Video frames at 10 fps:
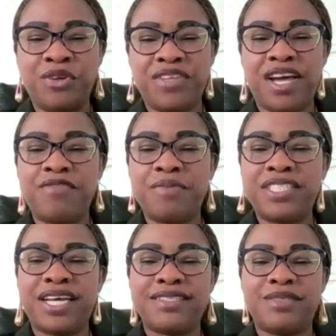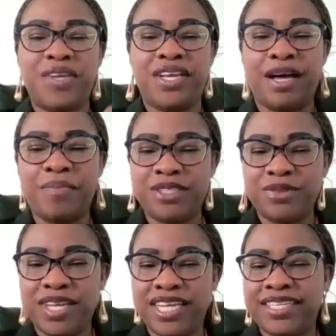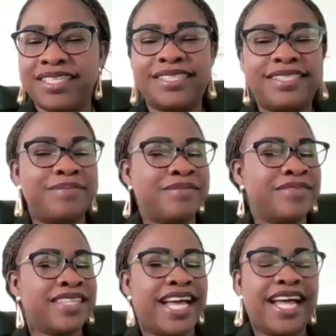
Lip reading: one of the alphabets has to be in capital letters.